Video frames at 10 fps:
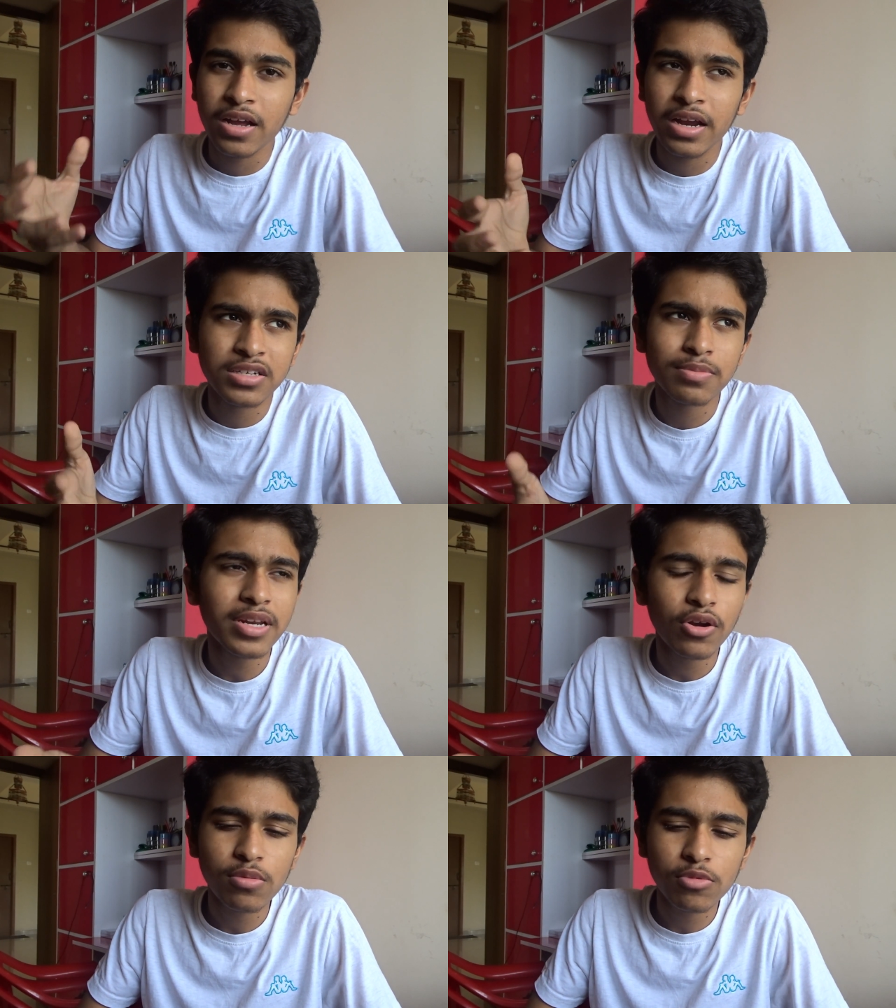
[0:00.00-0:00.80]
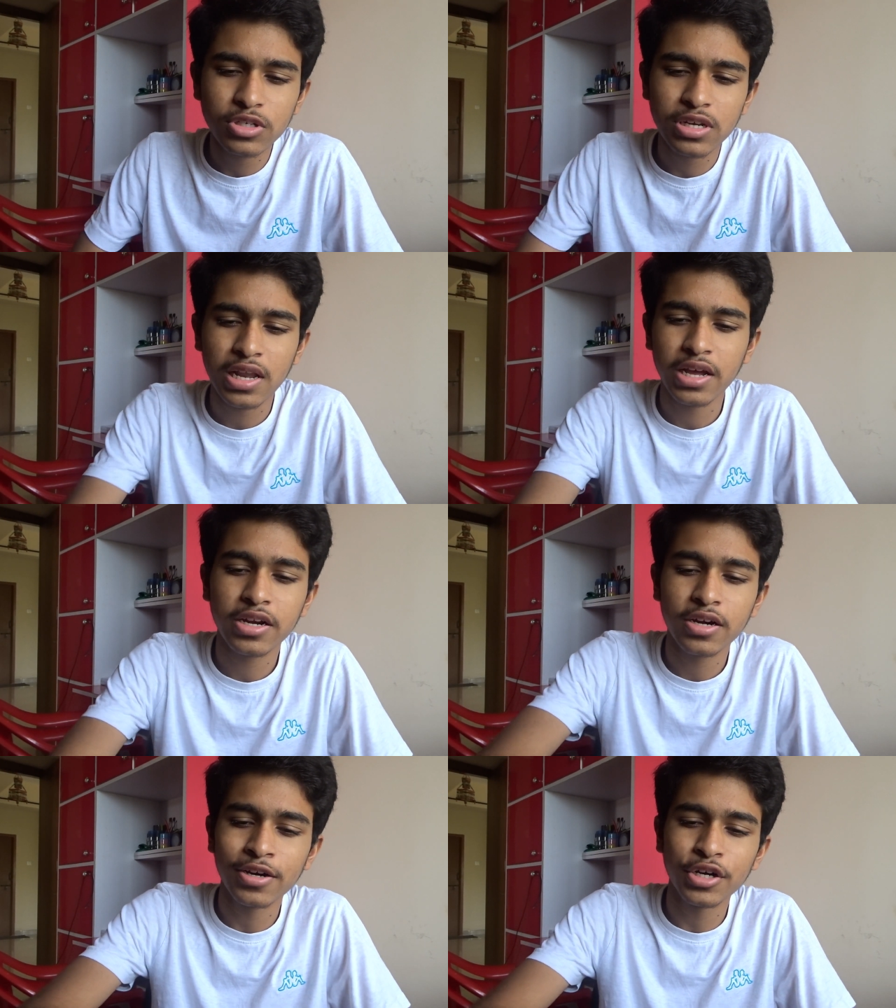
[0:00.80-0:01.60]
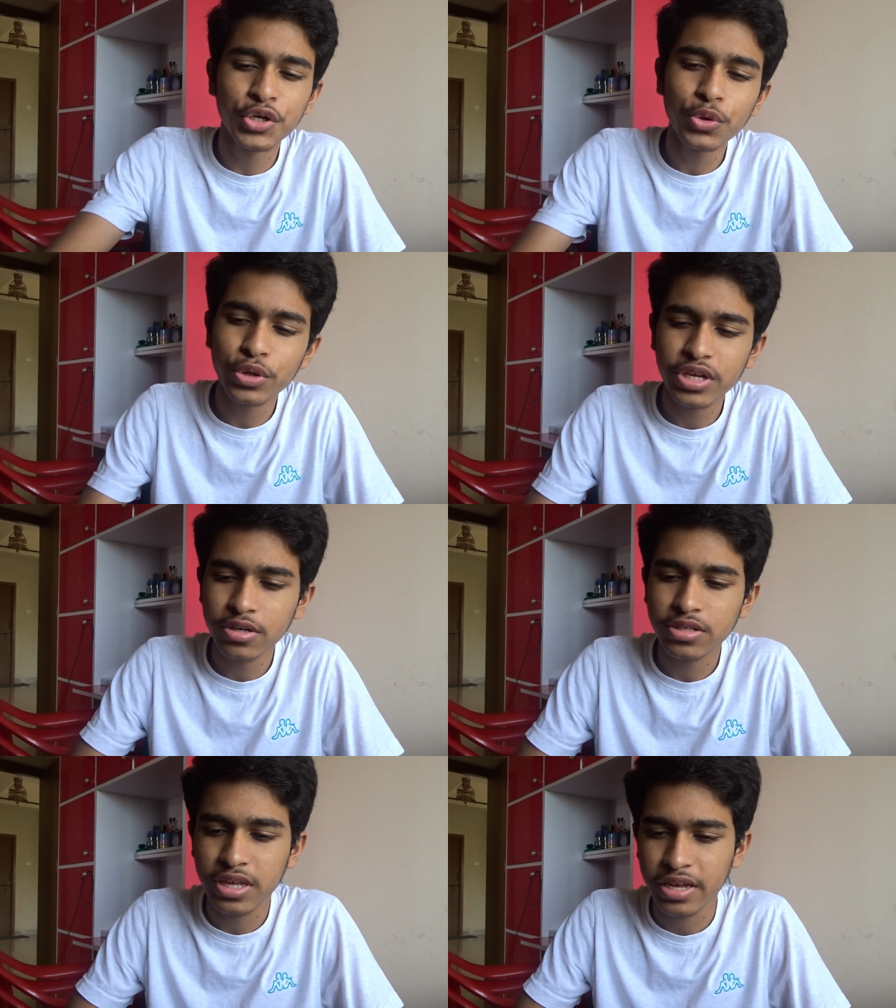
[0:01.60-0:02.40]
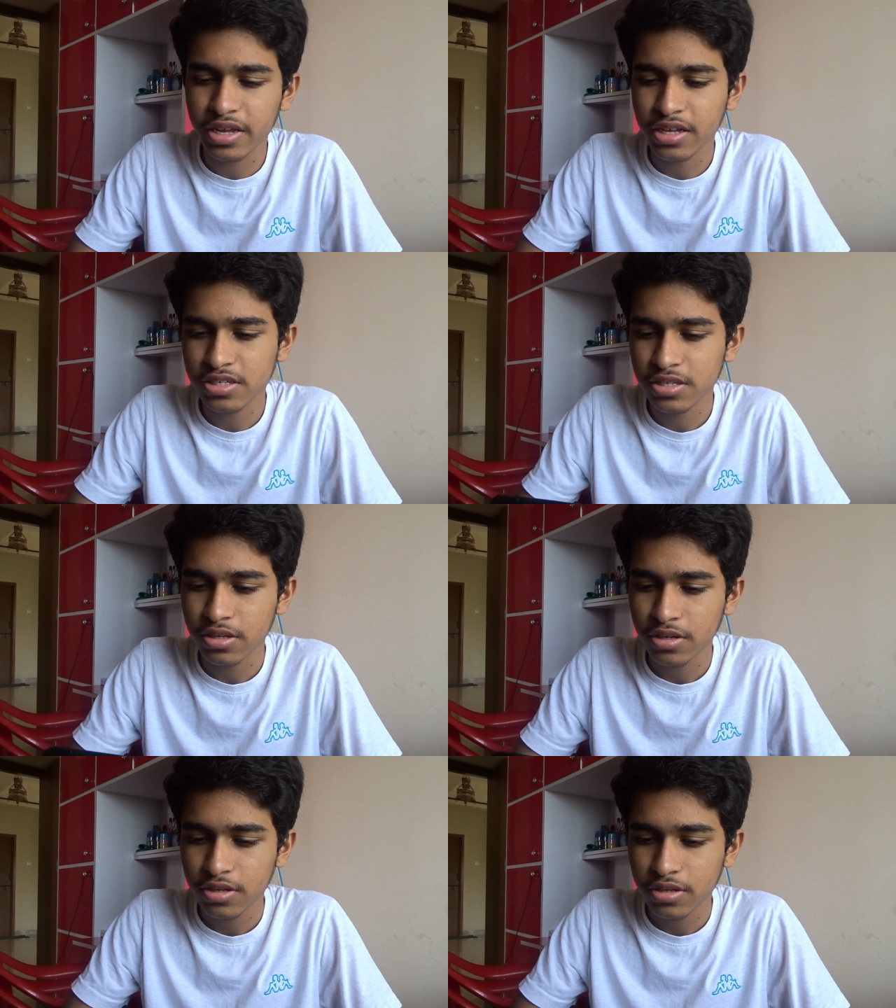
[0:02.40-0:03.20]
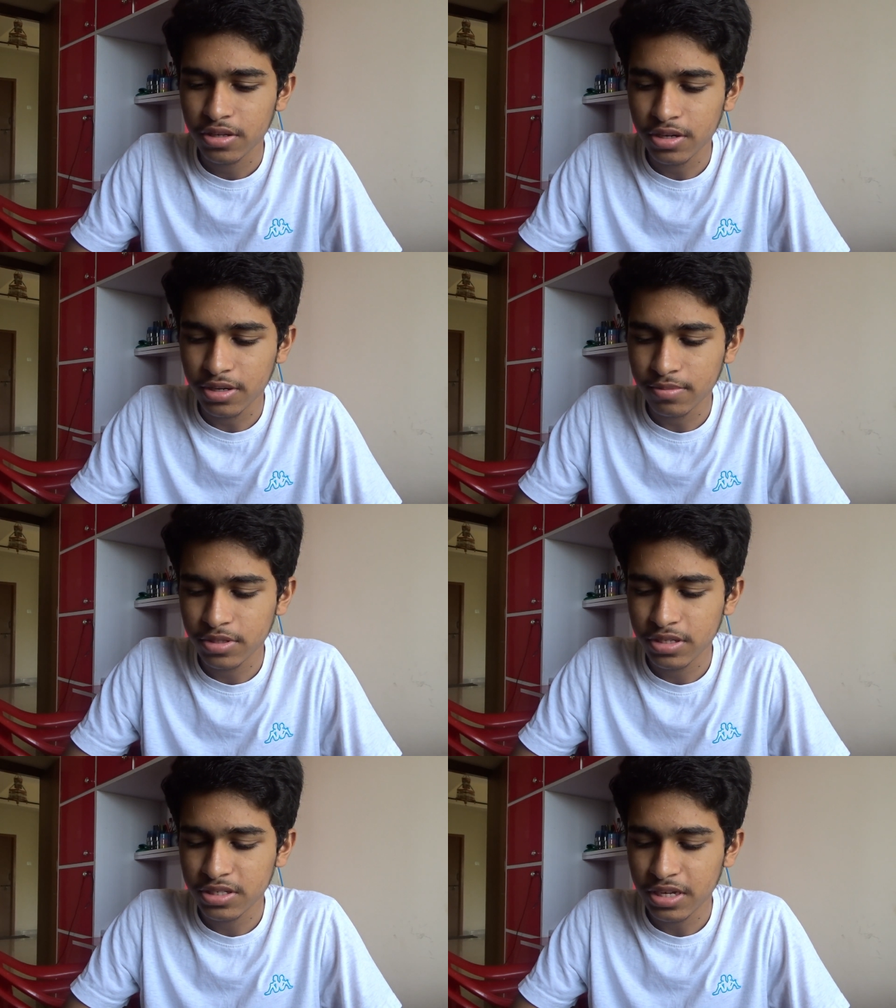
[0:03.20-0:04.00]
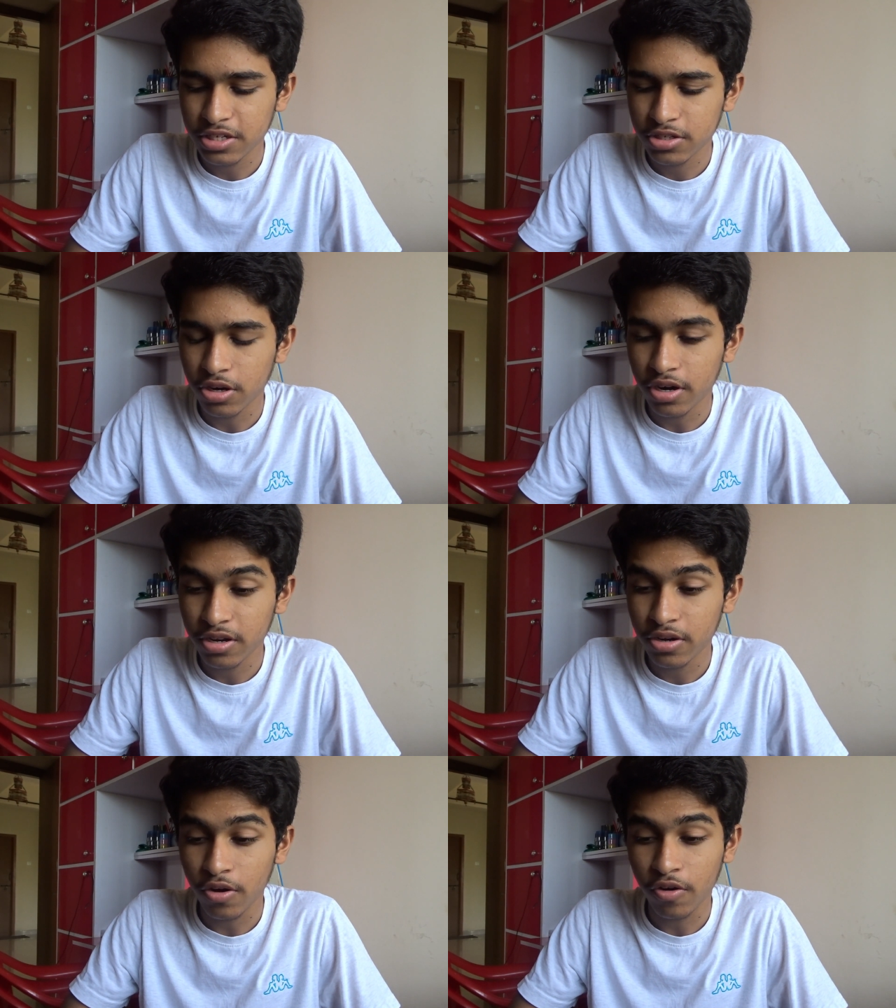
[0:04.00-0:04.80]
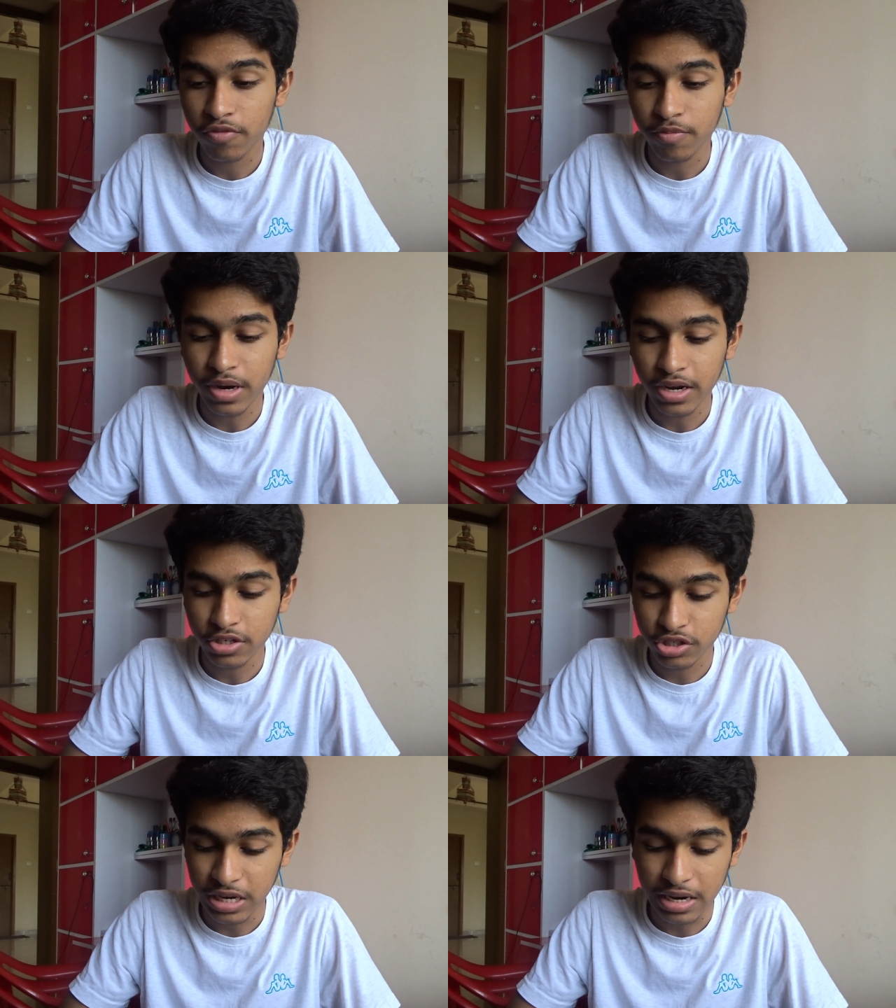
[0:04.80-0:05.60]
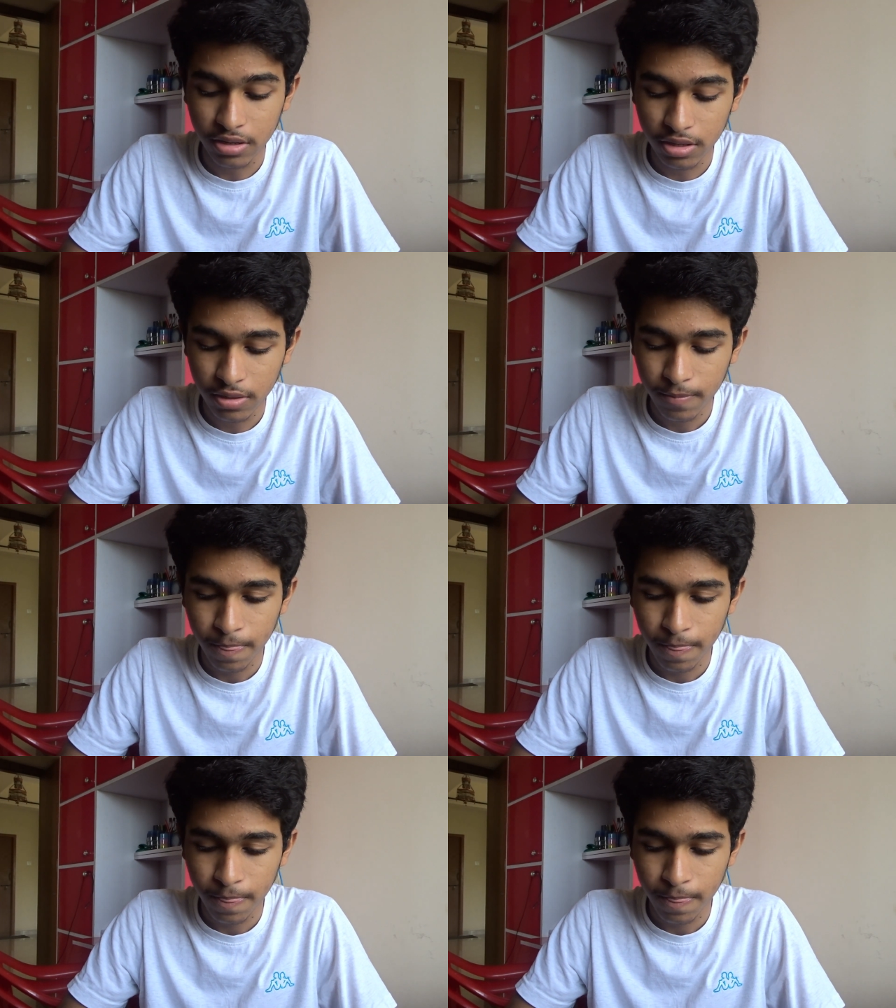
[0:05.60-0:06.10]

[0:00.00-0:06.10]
it's been almost like 2 years, I guess, since I started off my channel,